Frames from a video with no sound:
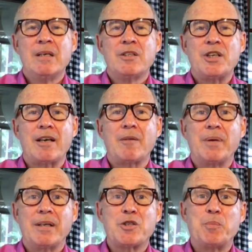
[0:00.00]
Jacob
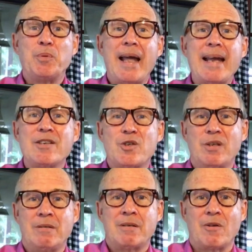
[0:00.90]
explains to
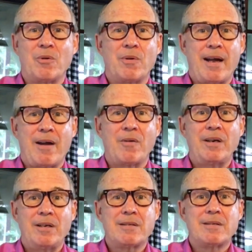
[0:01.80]
his uncle how
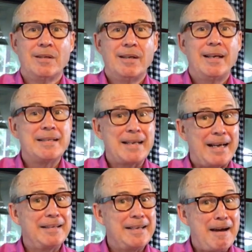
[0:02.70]
he's he's
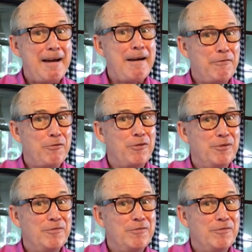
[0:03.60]
got the eye for the,